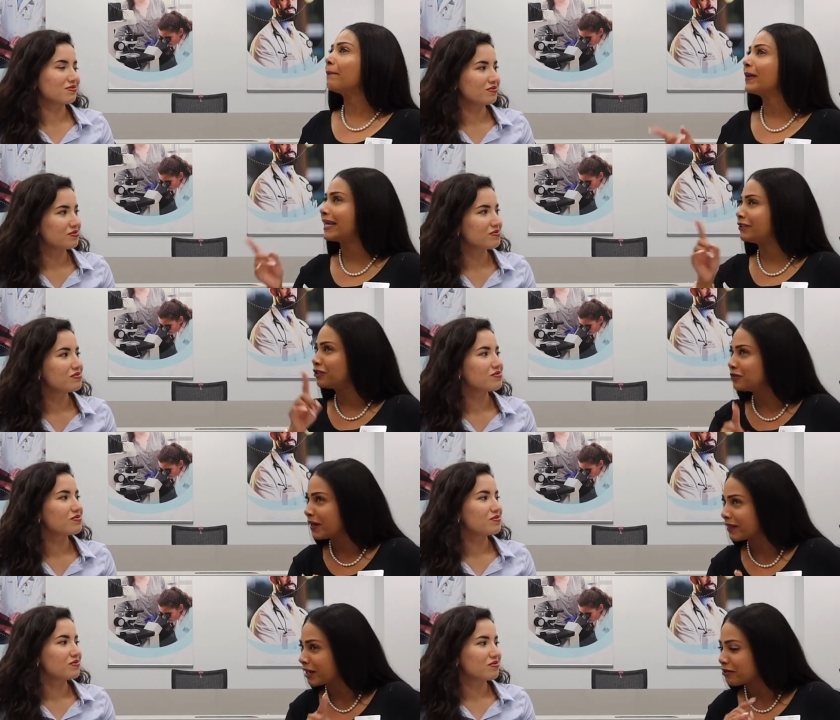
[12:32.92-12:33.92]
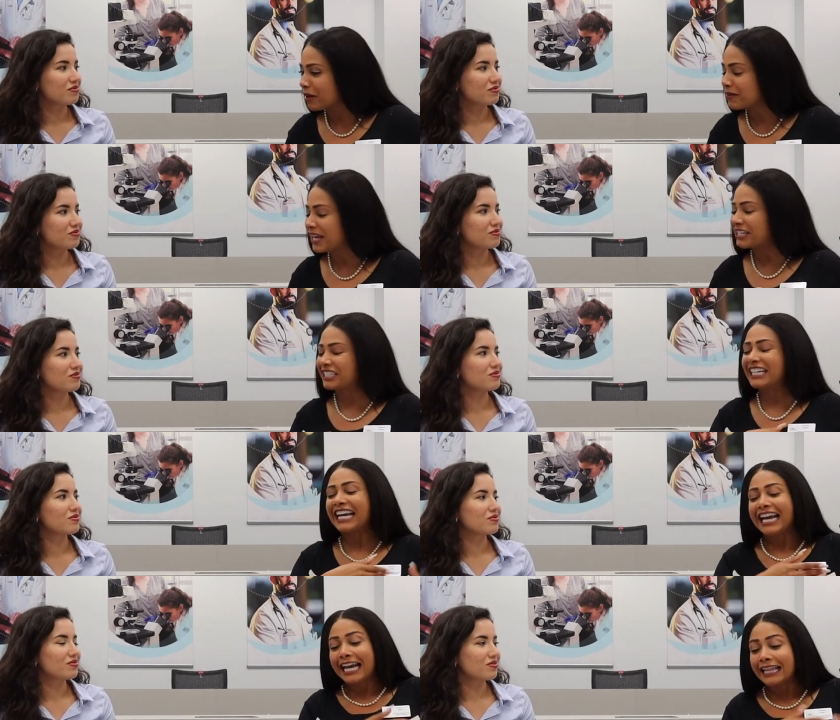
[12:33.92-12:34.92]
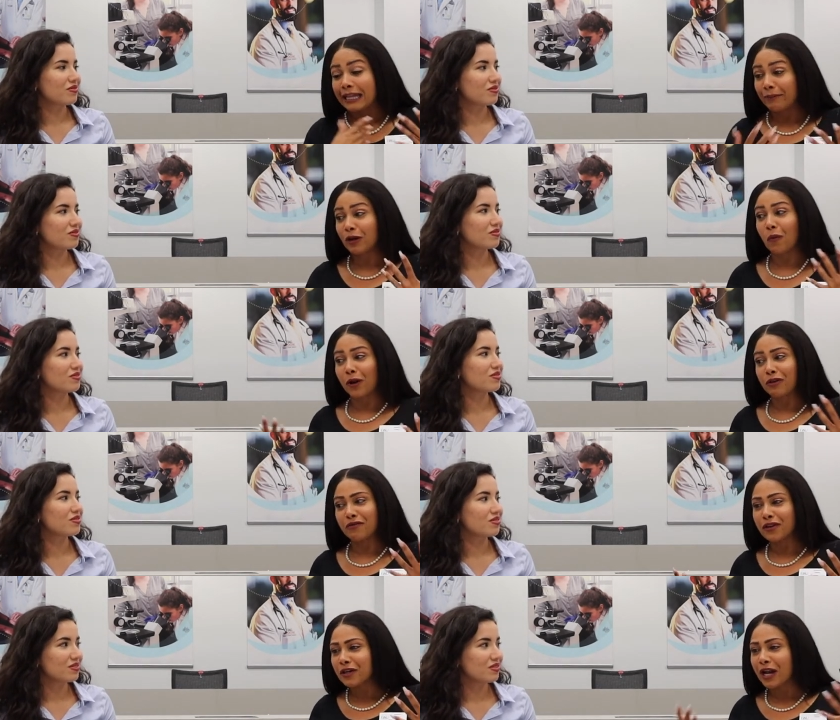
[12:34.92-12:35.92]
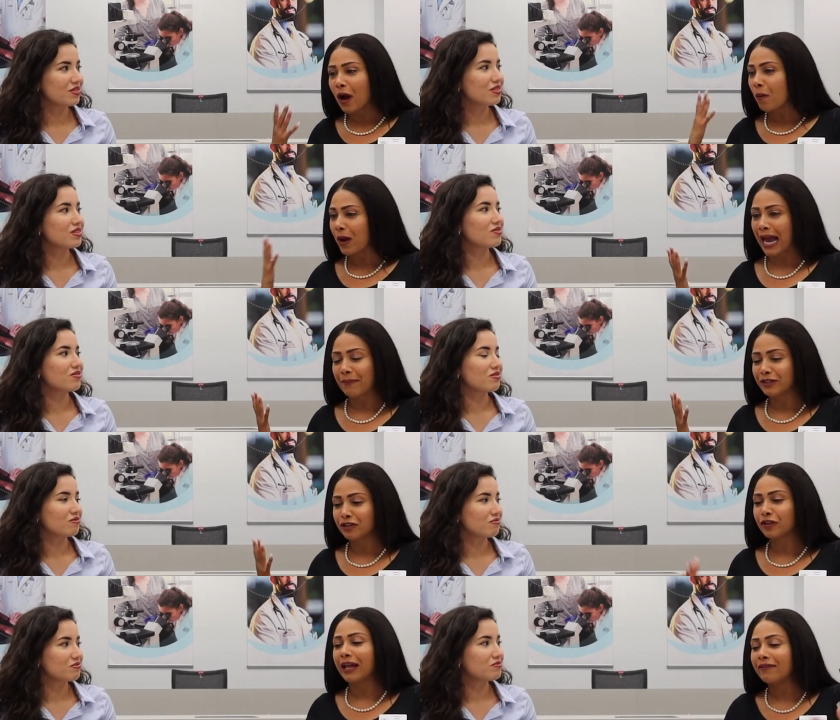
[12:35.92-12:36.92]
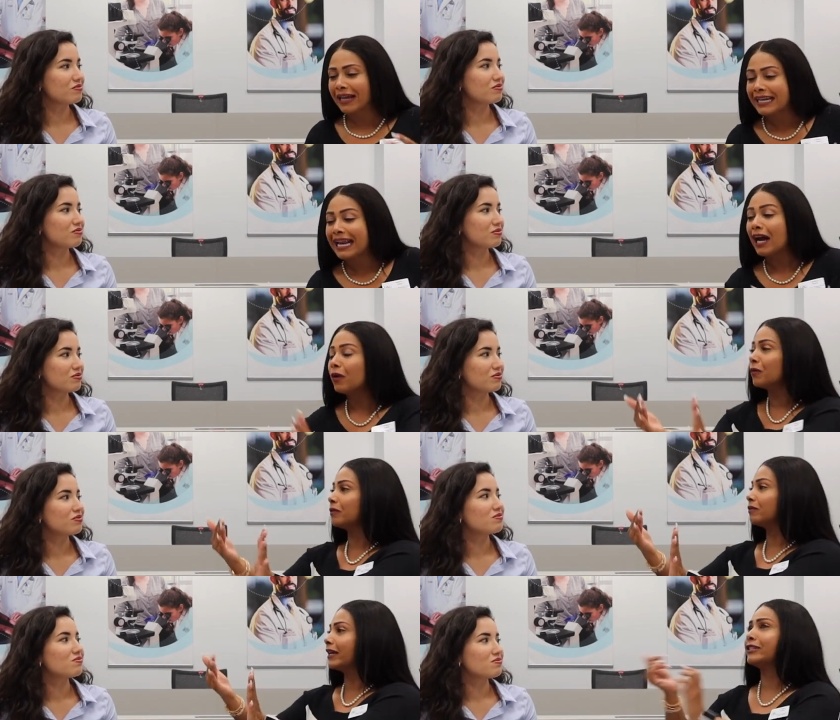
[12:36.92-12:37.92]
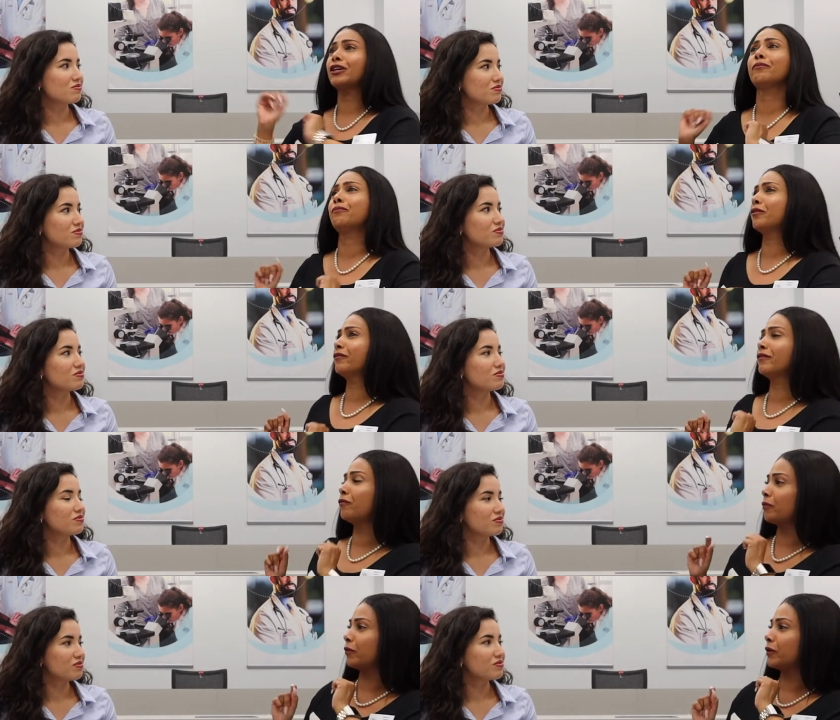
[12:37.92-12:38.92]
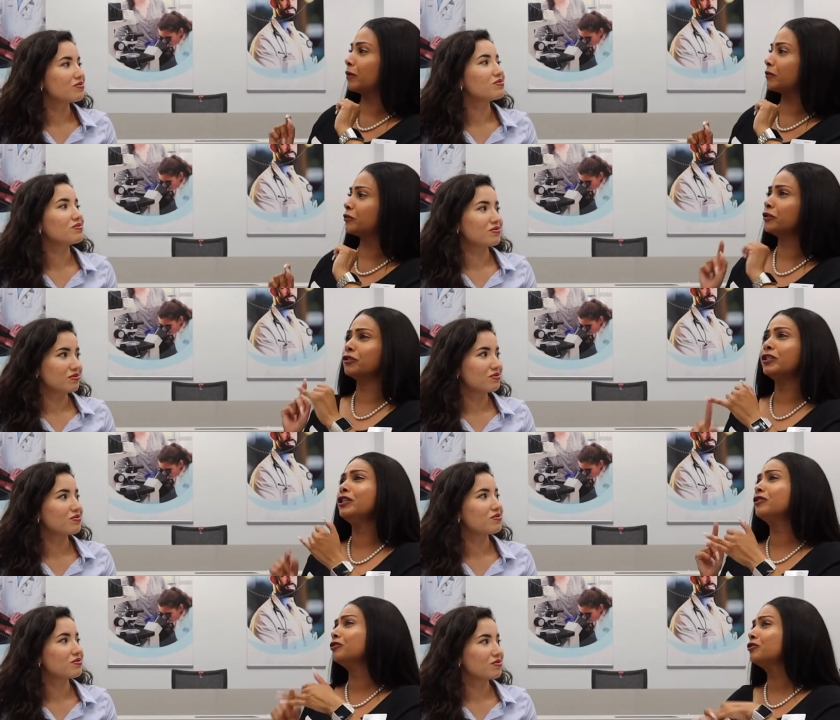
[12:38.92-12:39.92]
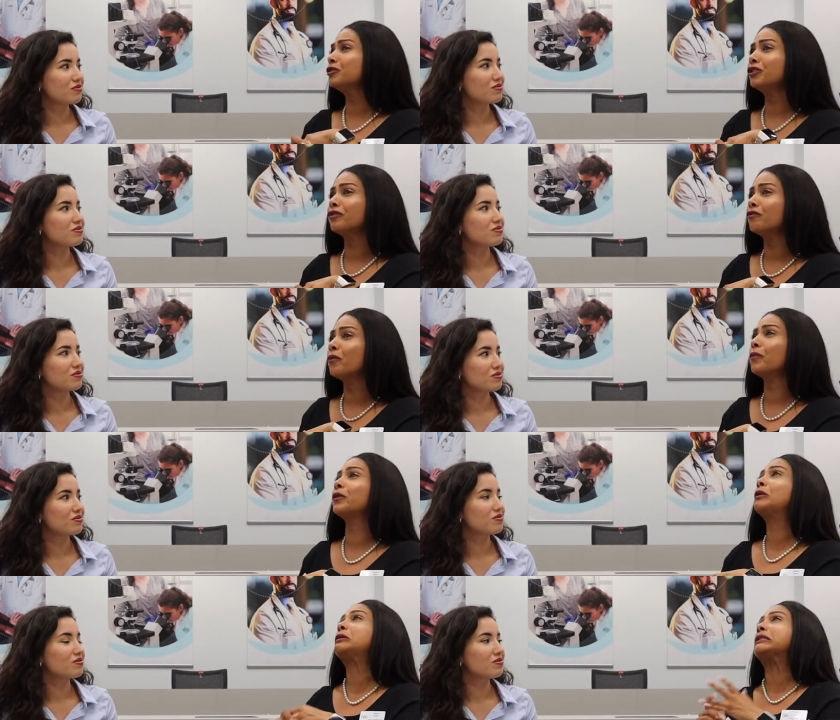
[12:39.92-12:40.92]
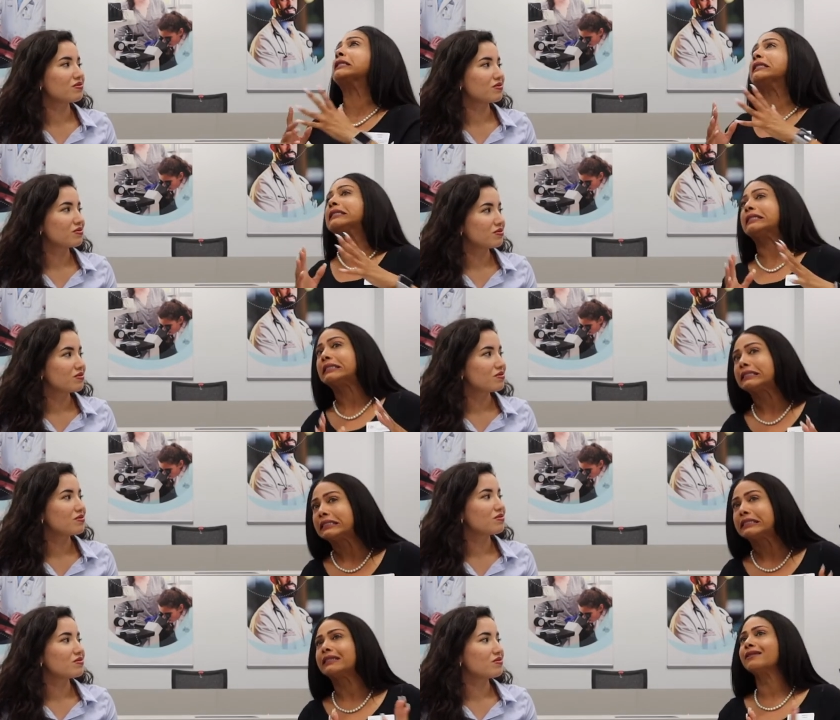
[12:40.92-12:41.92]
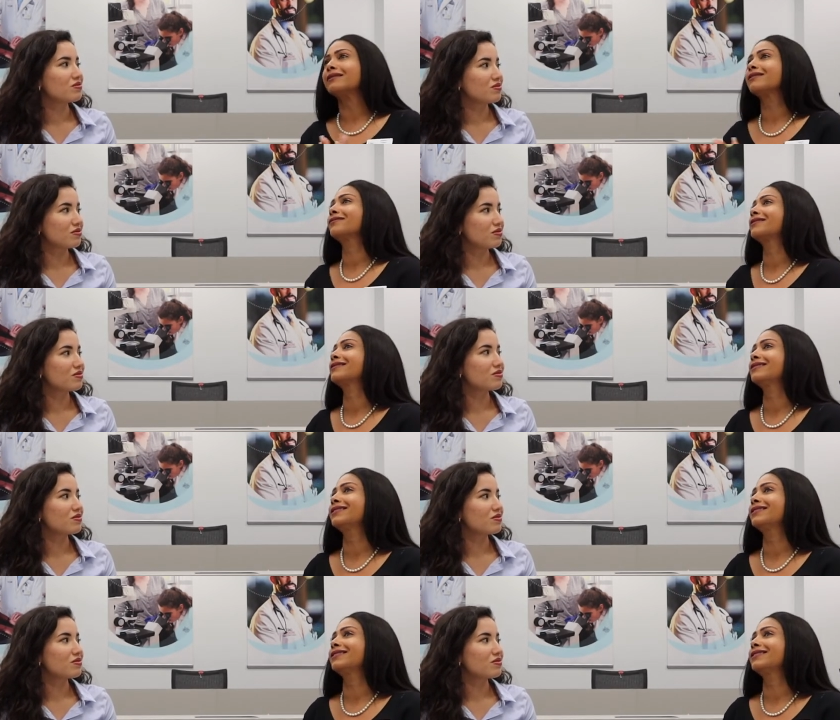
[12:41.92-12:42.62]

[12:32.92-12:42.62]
Speaker 1: but I need you to write that in your application. Let me know when you figured it out, what happened in your life. And now it's a perfect 4.0. So your senior and junior year 4.0s, your first